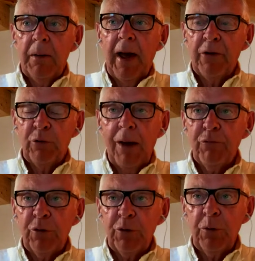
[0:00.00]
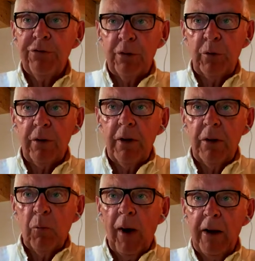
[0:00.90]
and you have to use it
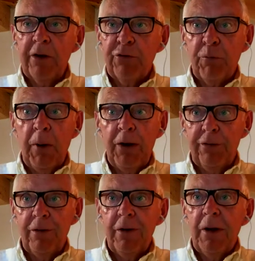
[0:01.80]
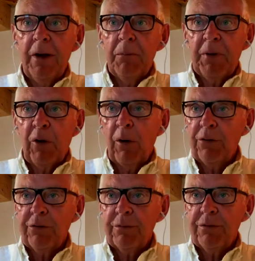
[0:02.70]
while it's fresh,
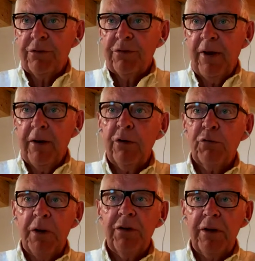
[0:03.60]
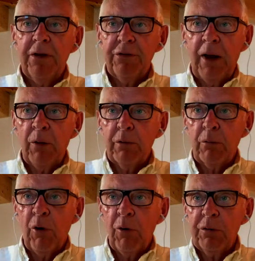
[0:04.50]
because 10, 20 years down the
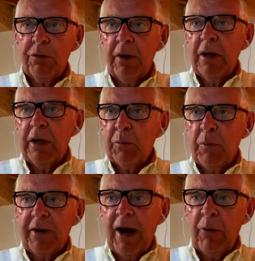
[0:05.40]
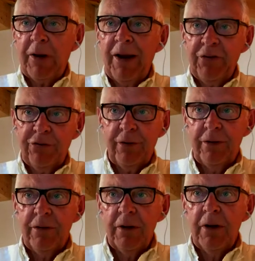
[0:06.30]
road, it will count less.
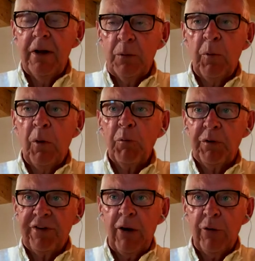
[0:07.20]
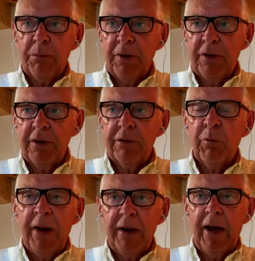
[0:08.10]
It will always count, but it
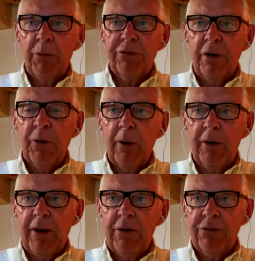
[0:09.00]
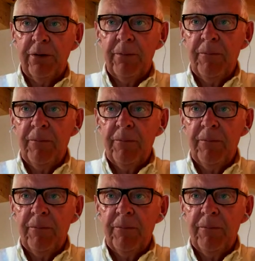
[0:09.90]
really counts in the early days.